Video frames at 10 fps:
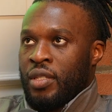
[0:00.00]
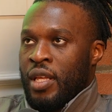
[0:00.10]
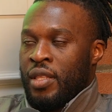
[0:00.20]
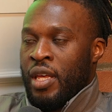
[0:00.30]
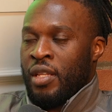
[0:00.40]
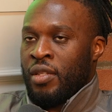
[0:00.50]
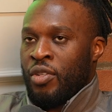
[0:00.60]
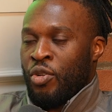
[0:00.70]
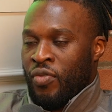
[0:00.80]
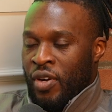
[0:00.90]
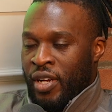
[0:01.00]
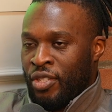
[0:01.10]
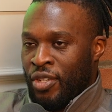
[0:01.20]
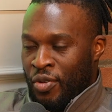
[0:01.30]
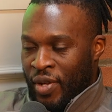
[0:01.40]
And then, all right,
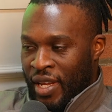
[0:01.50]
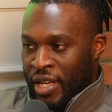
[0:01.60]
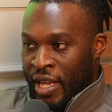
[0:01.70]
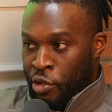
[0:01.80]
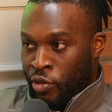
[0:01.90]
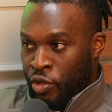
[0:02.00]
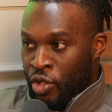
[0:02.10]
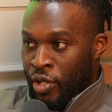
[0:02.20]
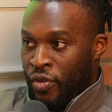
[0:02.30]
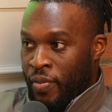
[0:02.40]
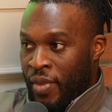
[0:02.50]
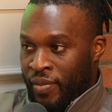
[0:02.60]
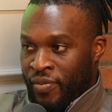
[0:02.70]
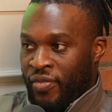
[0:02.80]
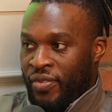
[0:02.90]
so it took just over a
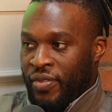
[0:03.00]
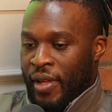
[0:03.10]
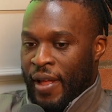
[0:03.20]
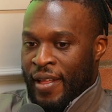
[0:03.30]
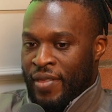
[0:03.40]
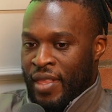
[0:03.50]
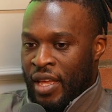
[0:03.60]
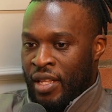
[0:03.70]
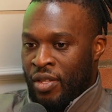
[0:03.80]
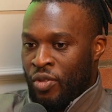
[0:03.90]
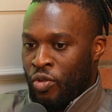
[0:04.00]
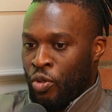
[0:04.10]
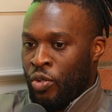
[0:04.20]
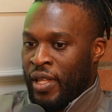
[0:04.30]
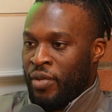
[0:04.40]
month. And then
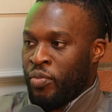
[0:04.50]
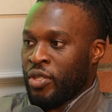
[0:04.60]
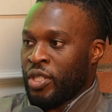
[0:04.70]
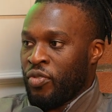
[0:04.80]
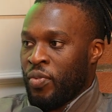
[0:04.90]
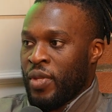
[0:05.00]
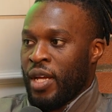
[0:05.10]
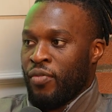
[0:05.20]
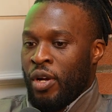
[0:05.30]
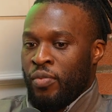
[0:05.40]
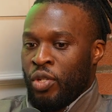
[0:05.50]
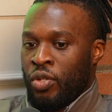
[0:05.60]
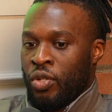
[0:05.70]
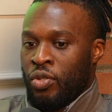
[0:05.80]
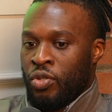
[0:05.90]
talk about the process from there, right?
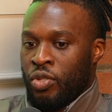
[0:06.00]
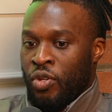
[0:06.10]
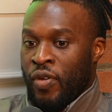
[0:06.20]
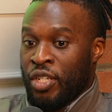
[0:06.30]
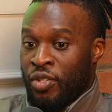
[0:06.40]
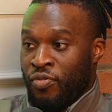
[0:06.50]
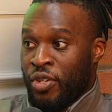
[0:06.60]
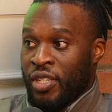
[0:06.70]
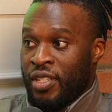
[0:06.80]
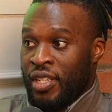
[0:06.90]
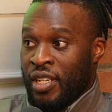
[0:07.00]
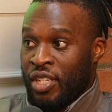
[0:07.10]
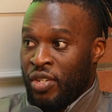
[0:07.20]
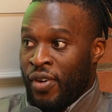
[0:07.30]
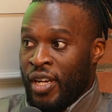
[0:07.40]
Because your agent reads it,
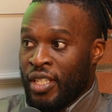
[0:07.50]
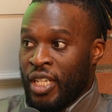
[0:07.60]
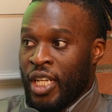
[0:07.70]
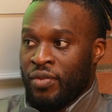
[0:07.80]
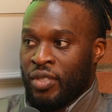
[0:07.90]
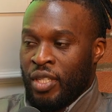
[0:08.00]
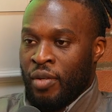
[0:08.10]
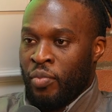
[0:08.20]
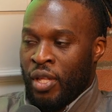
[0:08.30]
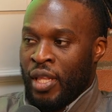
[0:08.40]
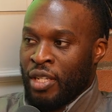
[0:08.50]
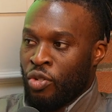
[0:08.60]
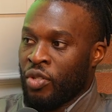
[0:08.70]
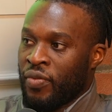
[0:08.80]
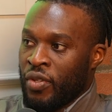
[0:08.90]
she finally loves it, but that's
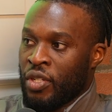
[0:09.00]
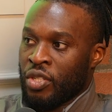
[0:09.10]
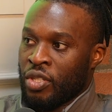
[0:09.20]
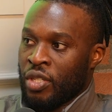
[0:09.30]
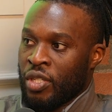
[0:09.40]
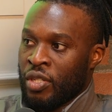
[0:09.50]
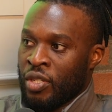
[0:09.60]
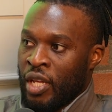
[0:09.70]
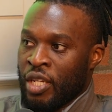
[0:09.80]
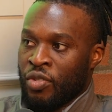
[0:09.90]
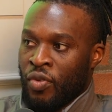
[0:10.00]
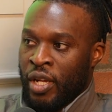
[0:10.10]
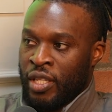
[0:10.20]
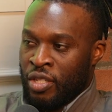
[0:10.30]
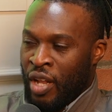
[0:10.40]
not the finished stage, right?
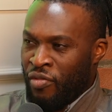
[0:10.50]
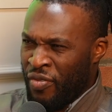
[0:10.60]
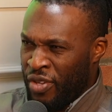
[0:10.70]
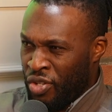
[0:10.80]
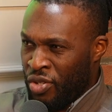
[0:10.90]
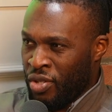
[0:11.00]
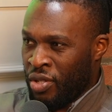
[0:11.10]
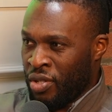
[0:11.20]
There's like revisions.